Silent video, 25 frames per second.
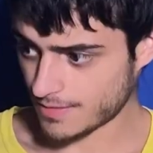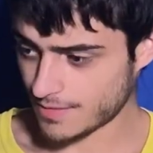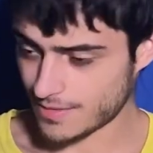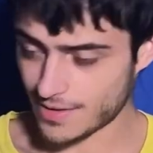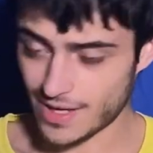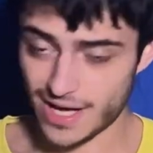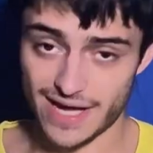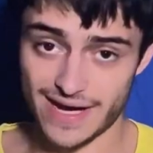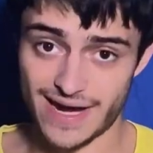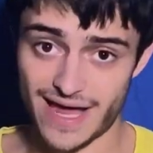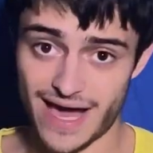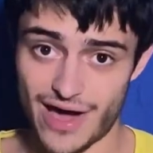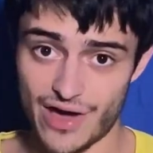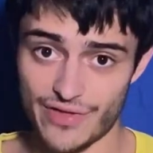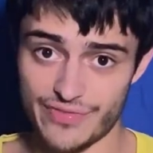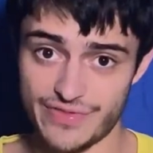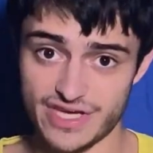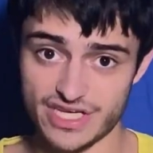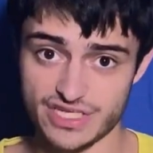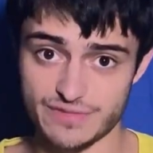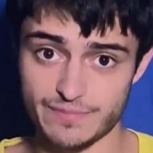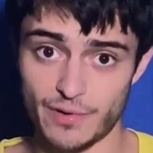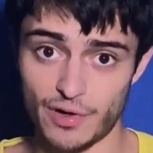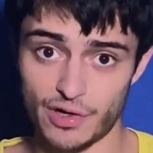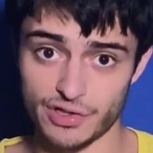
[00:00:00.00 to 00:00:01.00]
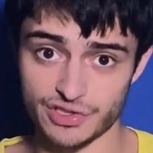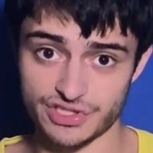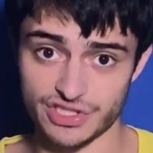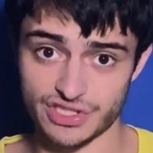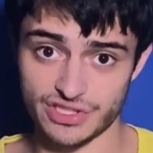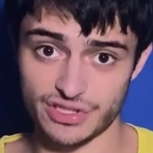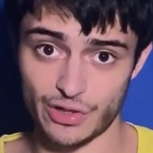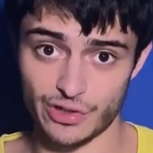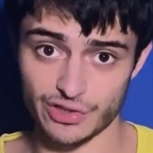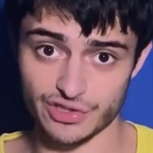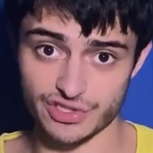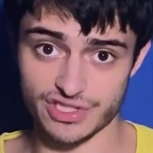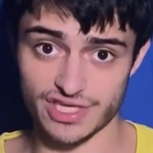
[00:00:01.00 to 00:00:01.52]
on how these post-it
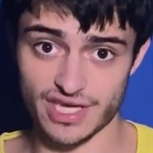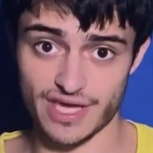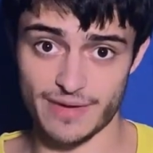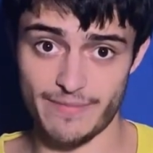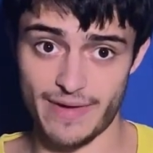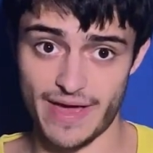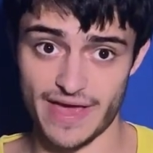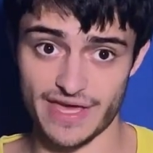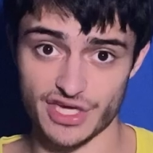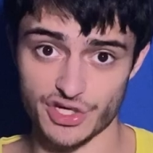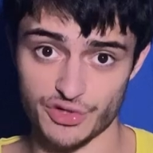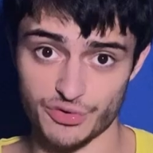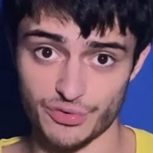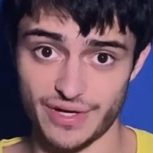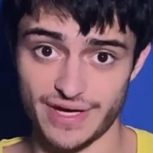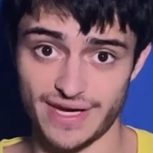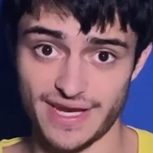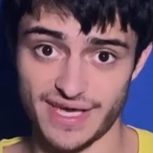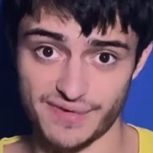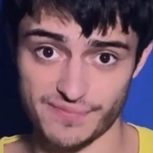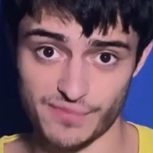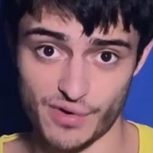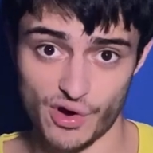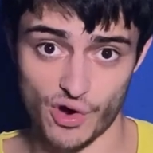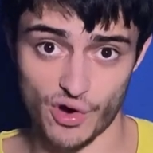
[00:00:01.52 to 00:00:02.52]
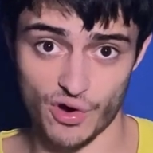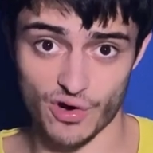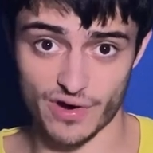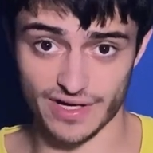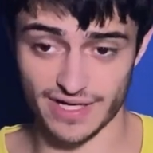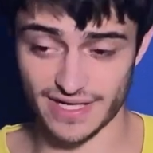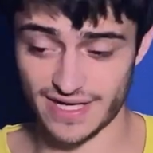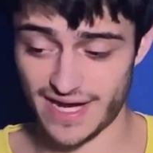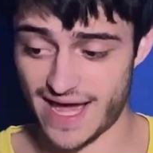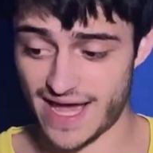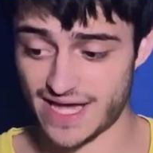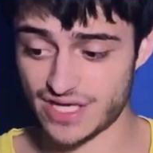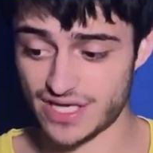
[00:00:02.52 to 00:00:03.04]
notes can make your reading more
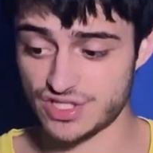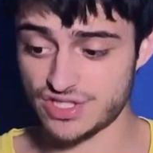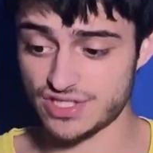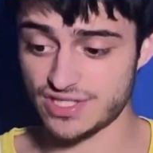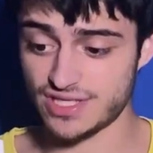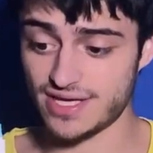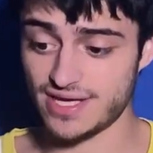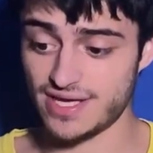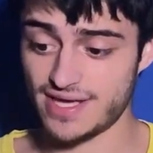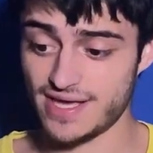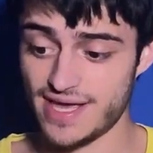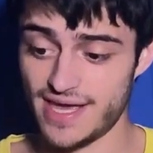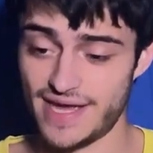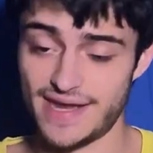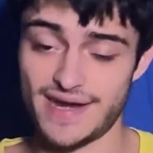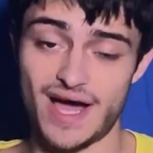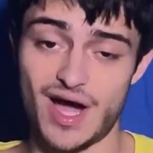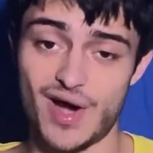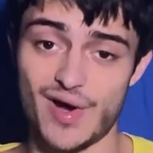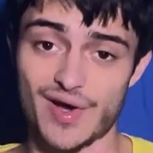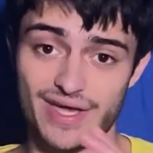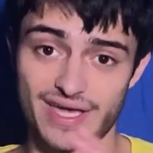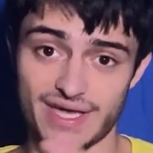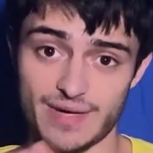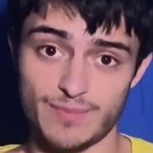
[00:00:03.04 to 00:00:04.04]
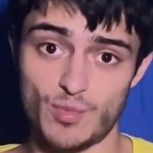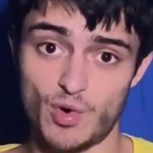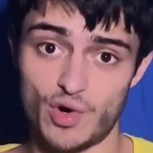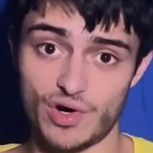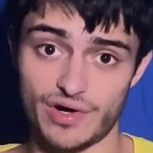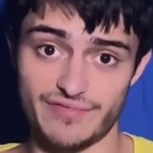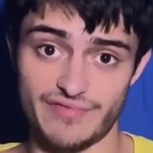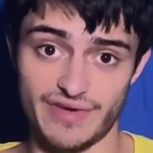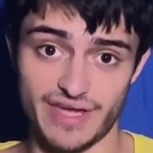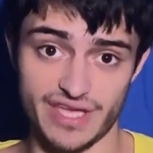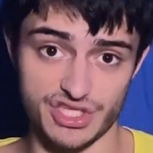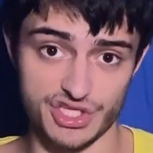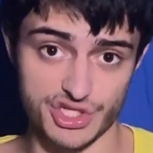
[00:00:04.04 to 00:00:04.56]
organized and how I can
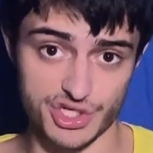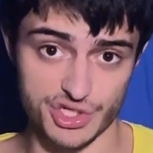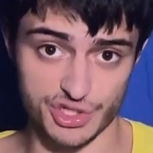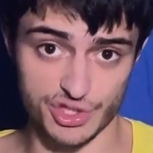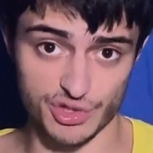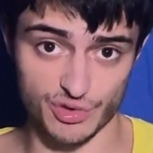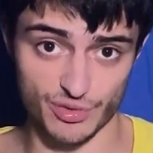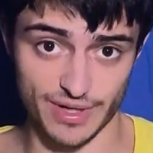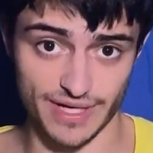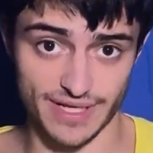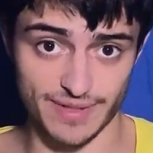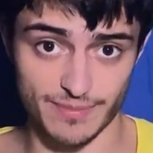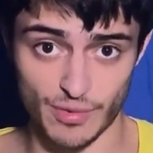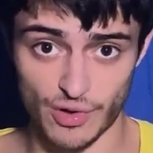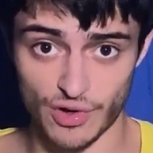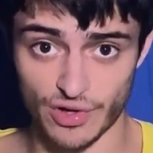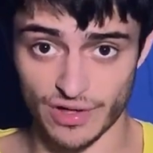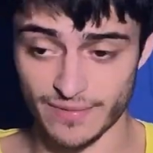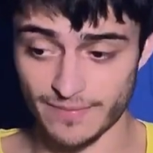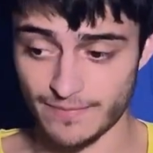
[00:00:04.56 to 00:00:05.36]
motivate you to read more.